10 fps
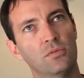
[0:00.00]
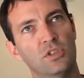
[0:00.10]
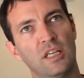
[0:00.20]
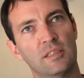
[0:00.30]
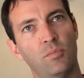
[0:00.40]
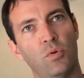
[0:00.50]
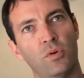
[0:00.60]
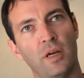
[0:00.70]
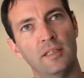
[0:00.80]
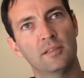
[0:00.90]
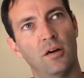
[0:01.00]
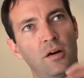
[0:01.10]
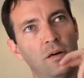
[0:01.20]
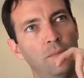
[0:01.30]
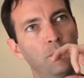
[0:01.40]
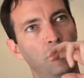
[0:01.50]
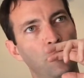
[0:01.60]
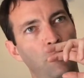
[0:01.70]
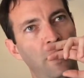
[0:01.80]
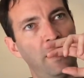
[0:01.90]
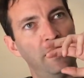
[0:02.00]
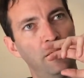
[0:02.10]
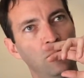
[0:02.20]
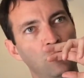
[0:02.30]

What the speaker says: chessboard I saw by